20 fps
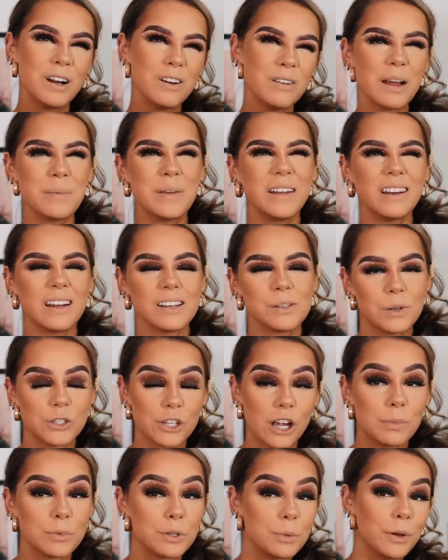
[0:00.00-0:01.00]
Well, I mean, I
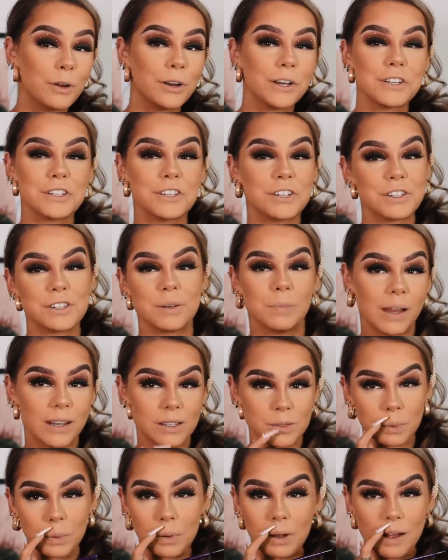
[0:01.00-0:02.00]
switch up to be honest. It just
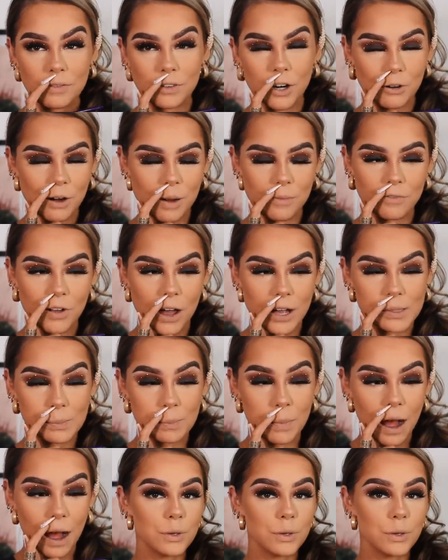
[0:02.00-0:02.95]
depends whatever I grab first.